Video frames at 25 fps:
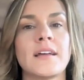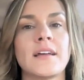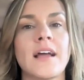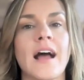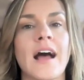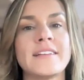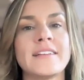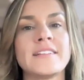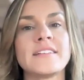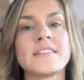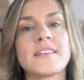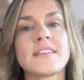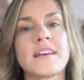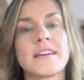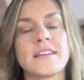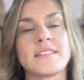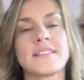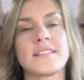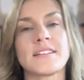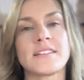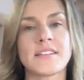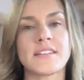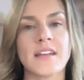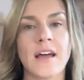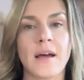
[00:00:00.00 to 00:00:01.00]
I decided
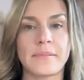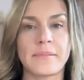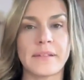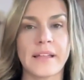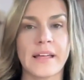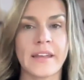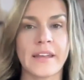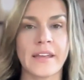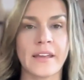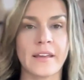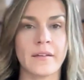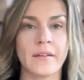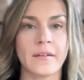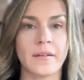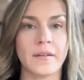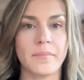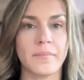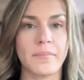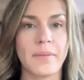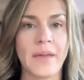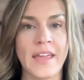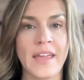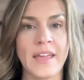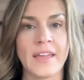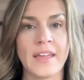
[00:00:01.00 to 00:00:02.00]
to stop letting
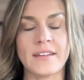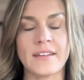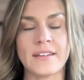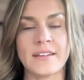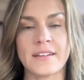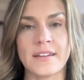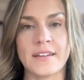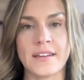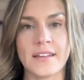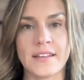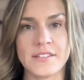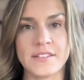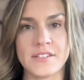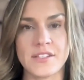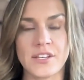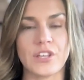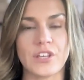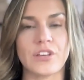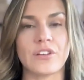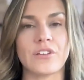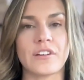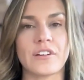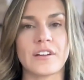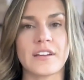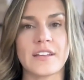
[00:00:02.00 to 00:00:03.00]
pain and
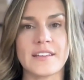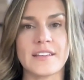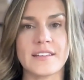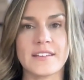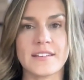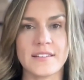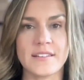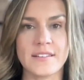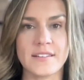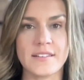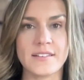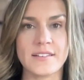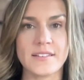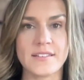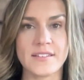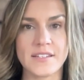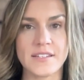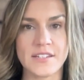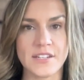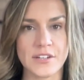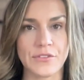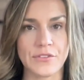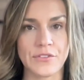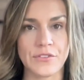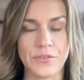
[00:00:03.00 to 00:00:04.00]
insecurity
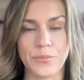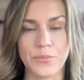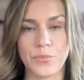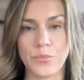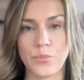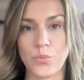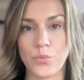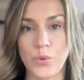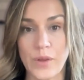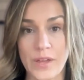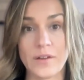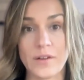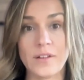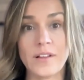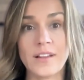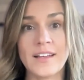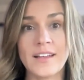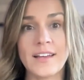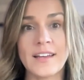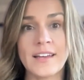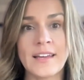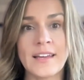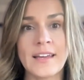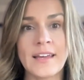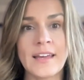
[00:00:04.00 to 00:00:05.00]
steer the wheel.
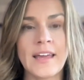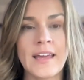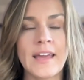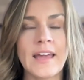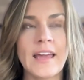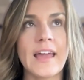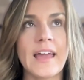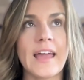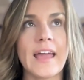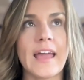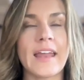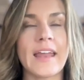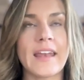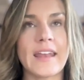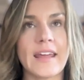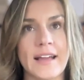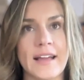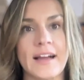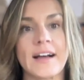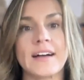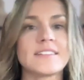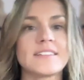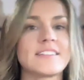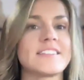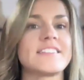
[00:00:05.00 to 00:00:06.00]
And I
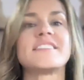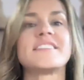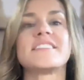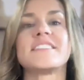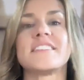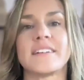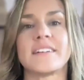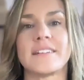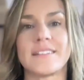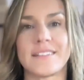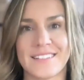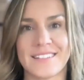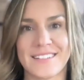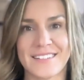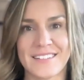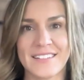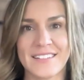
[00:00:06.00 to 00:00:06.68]
got still